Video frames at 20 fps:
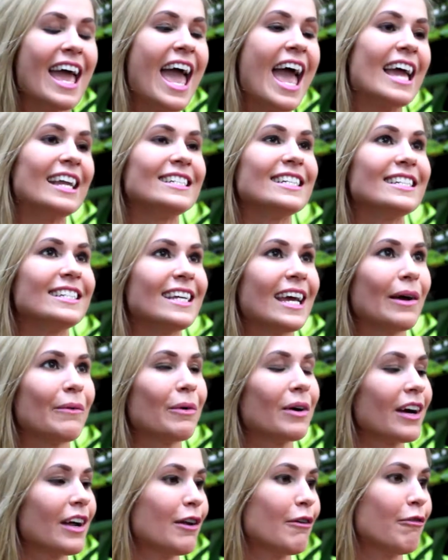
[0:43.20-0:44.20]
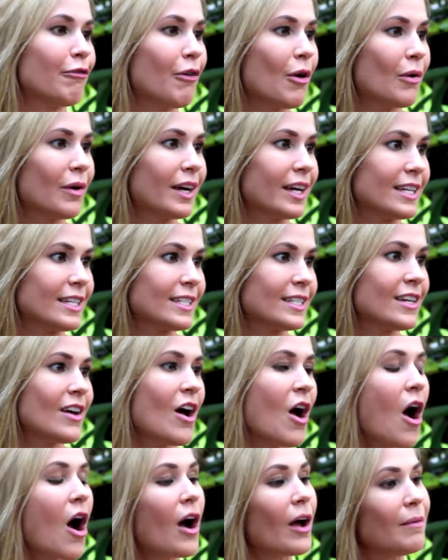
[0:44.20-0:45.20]
And today we're going to focus
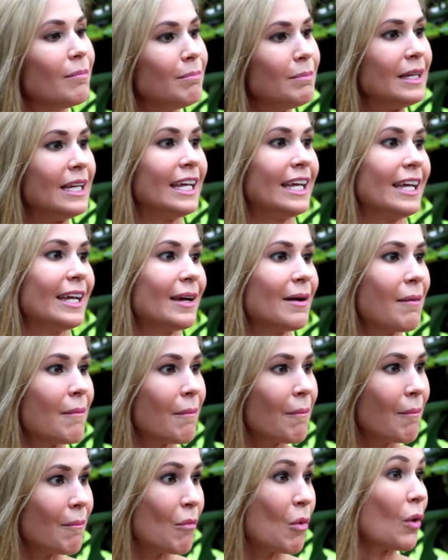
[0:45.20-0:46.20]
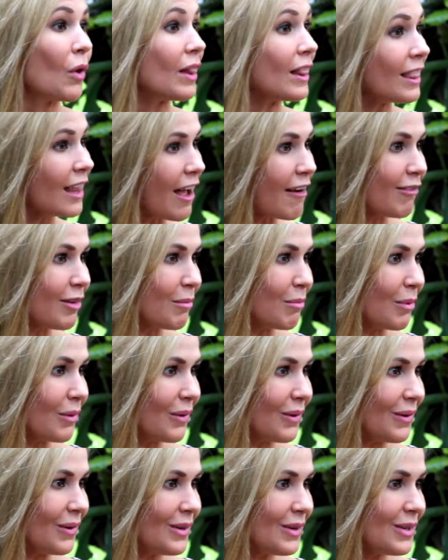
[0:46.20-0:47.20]
on being more
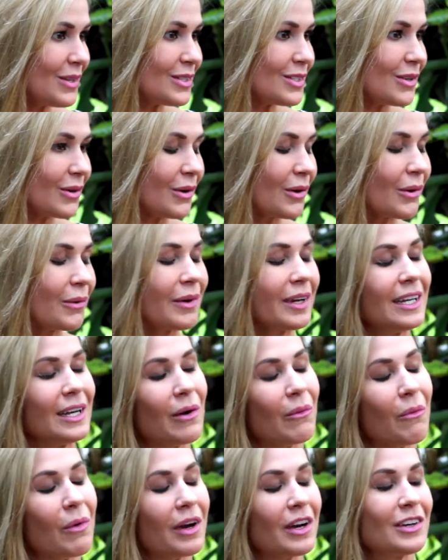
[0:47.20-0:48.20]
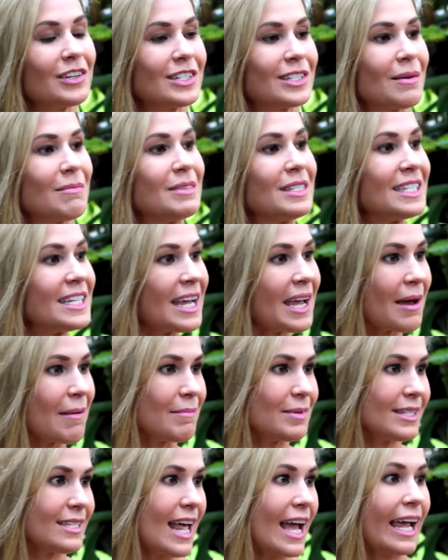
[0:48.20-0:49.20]
lovable. So Karena, what are some
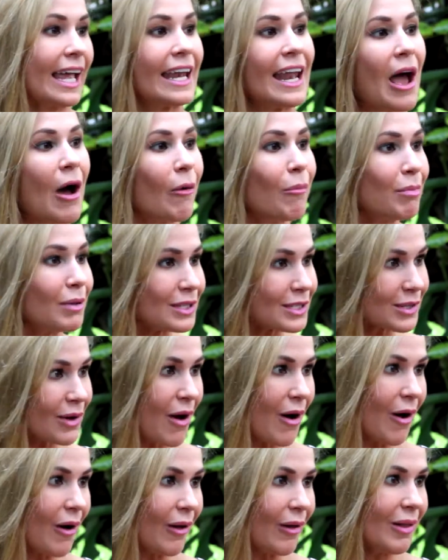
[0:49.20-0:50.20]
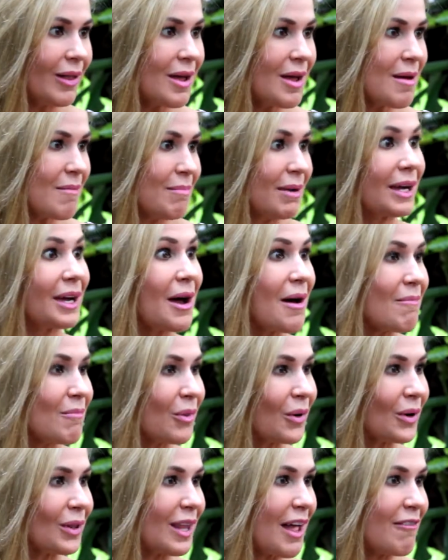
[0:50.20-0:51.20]
tips that can help us all
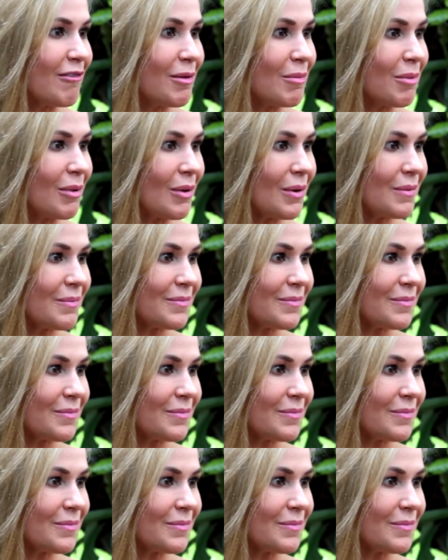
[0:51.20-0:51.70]
become more lovable?